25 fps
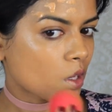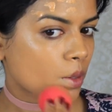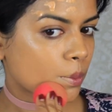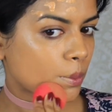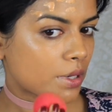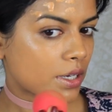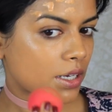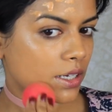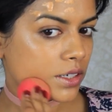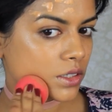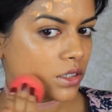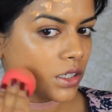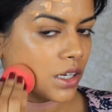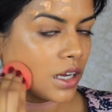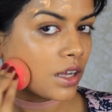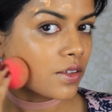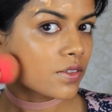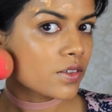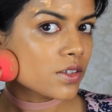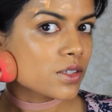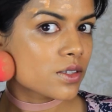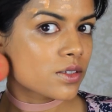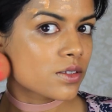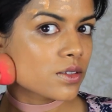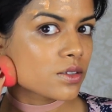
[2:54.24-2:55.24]
But I don't know how
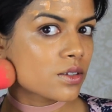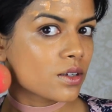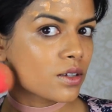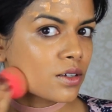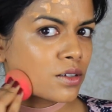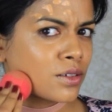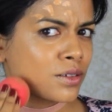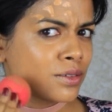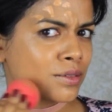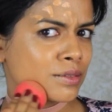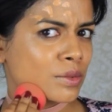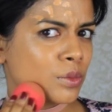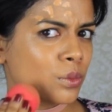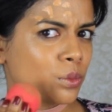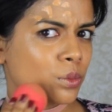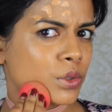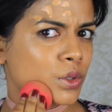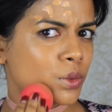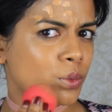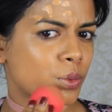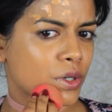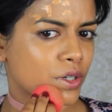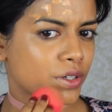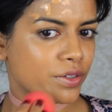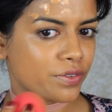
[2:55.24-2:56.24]
this
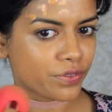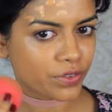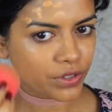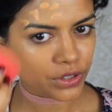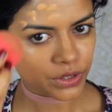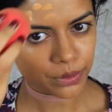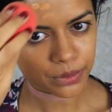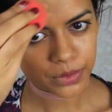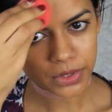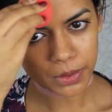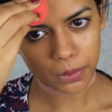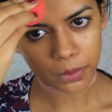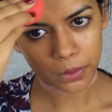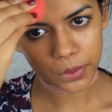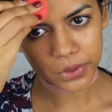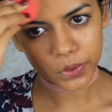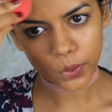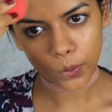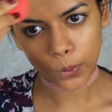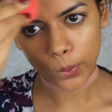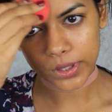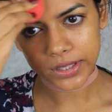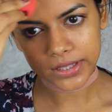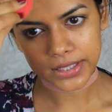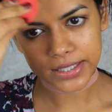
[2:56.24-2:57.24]
would work for someone
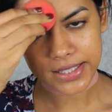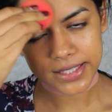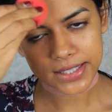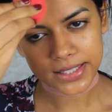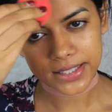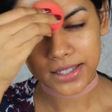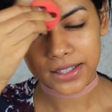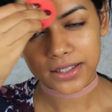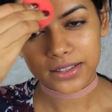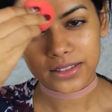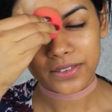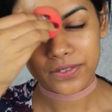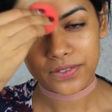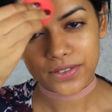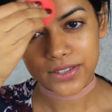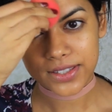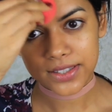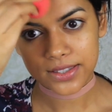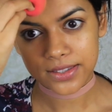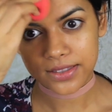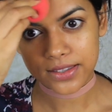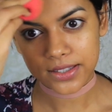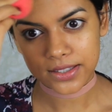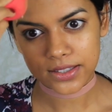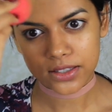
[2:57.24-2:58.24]
with oily skin if
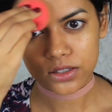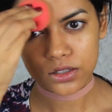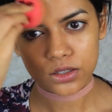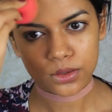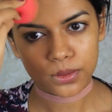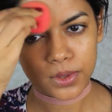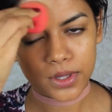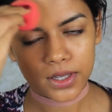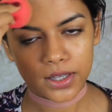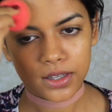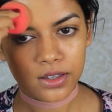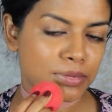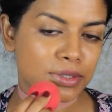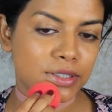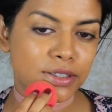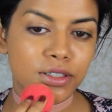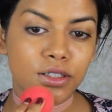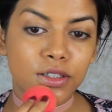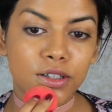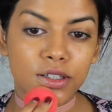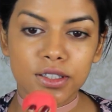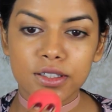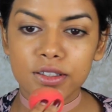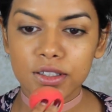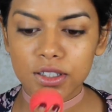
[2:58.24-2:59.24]
it's this dewy. Oh my
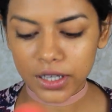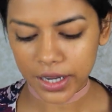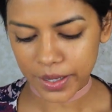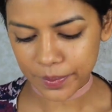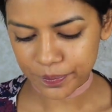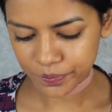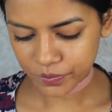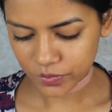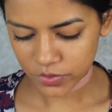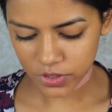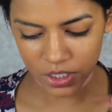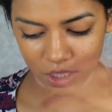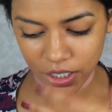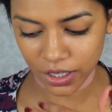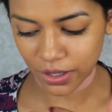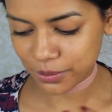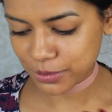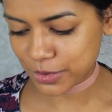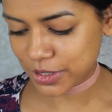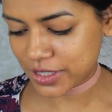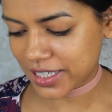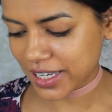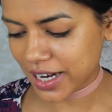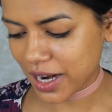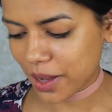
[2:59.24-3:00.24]
god. Okay, so
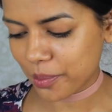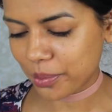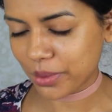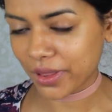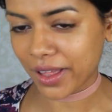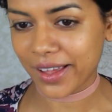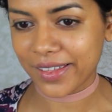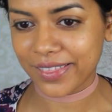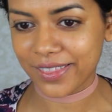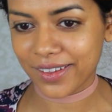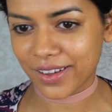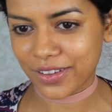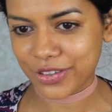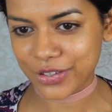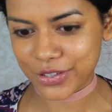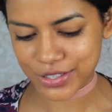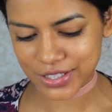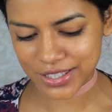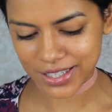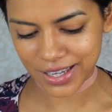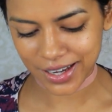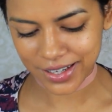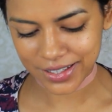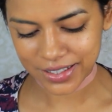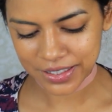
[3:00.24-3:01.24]
I'm just gonna apply the other
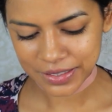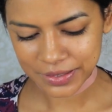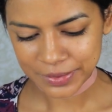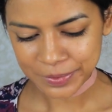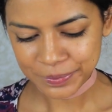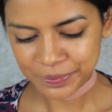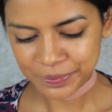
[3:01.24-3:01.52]
side.